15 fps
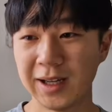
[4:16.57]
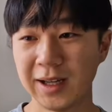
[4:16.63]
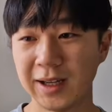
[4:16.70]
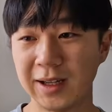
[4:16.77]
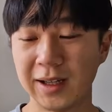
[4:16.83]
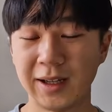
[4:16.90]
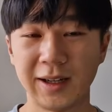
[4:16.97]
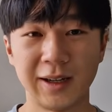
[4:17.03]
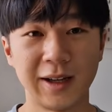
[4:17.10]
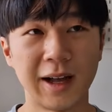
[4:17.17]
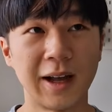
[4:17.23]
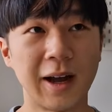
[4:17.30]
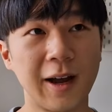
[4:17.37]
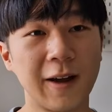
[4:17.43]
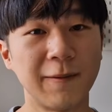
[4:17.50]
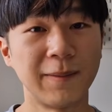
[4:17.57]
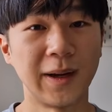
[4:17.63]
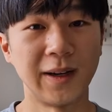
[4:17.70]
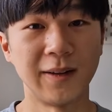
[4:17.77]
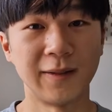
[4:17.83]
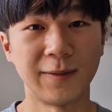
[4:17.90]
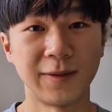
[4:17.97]
I had
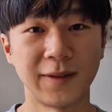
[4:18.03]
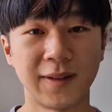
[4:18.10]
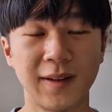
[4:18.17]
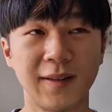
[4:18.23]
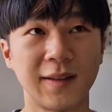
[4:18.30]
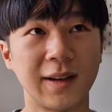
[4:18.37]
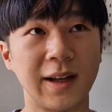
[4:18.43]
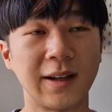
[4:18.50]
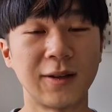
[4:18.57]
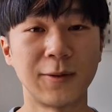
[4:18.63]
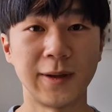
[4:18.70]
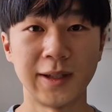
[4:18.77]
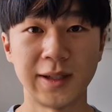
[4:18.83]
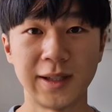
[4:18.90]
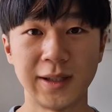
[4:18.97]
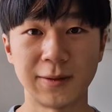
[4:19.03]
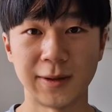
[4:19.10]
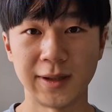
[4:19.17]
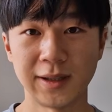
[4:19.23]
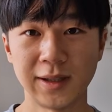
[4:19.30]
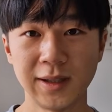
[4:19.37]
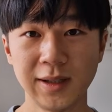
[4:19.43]
mine since like
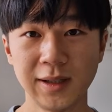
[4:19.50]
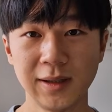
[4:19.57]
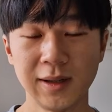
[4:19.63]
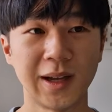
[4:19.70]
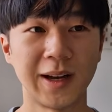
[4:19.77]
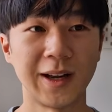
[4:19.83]
2020